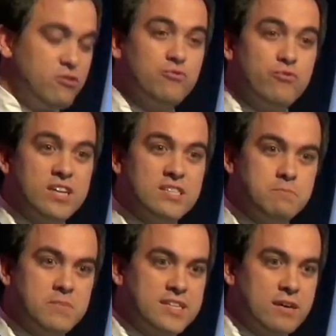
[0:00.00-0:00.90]
friends
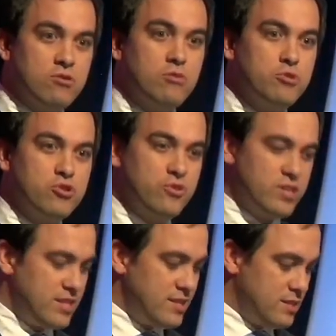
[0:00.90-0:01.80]
miss out
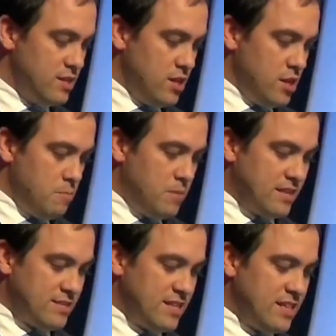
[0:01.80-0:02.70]
opportunities
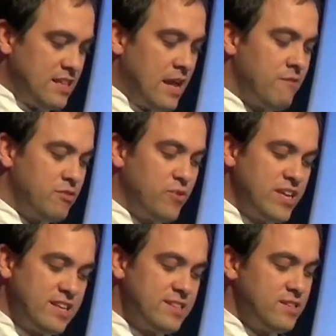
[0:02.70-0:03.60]
because they didn't have the
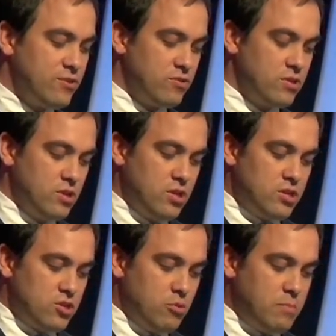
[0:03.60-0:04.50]
right attitude.
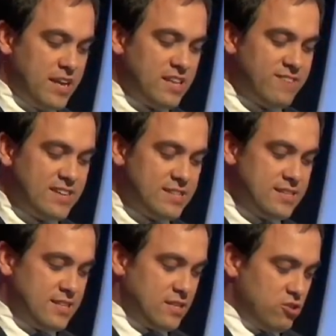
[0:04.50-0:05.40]
So my advice
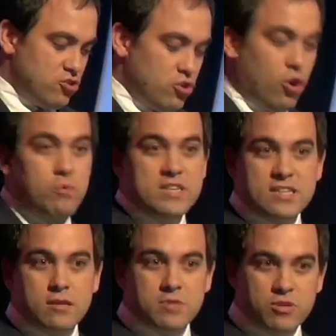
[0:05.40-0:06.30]
is that you should always
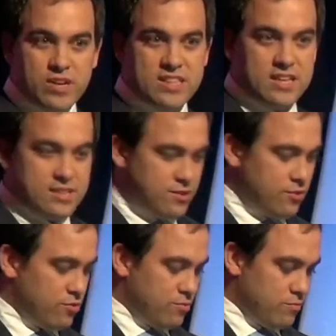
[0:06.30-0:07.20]
adopt the right
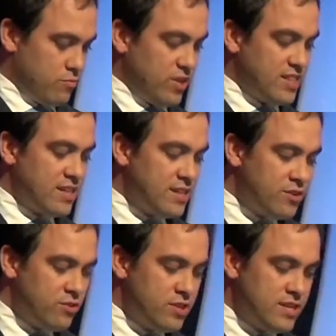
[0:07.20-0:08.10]
attitude. Right
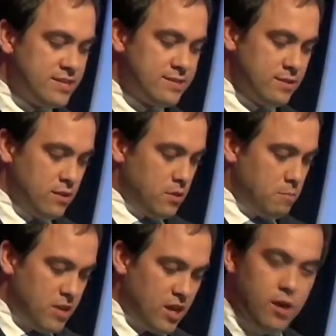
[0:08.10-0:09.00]
attitude is
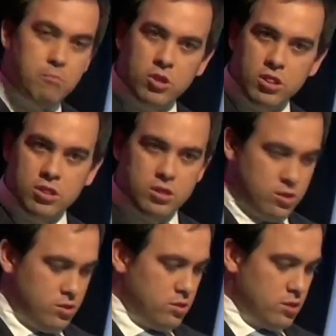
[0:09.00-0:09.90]
be humble
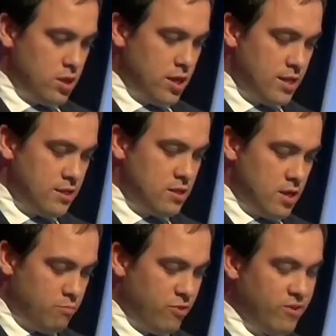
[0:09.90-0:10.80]
and
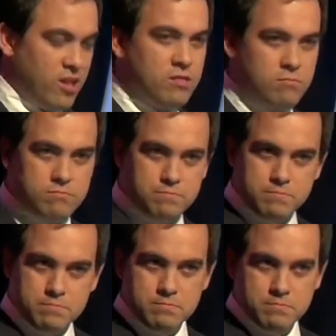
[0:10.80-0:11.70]
above all,
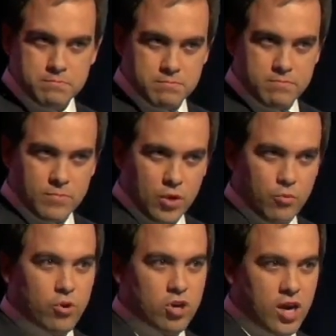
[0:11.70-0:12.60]

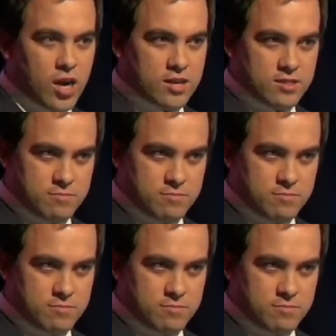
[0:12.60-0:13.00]
work hard.